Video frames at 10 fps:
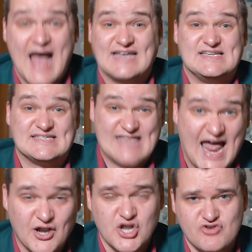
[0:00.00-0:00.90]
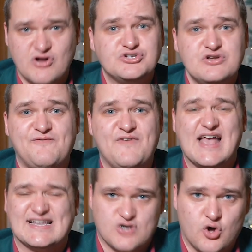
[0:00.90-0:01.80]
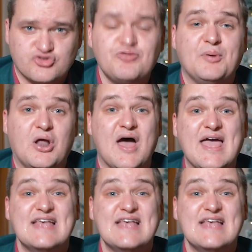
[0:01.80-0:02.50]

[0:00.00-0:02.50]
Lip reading: and to stand on your own two feet as an entrepreneur